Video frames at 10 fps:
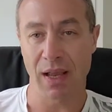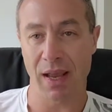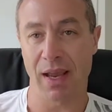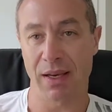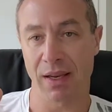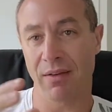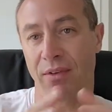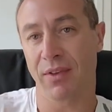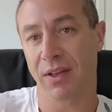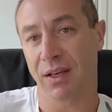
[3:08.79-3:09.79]
and
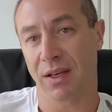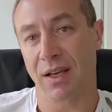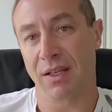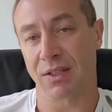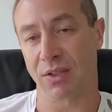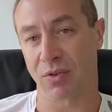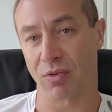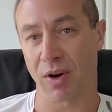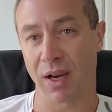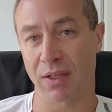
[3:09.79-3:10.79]
everything is
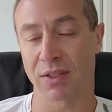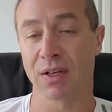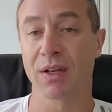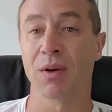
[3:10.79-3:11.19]
great.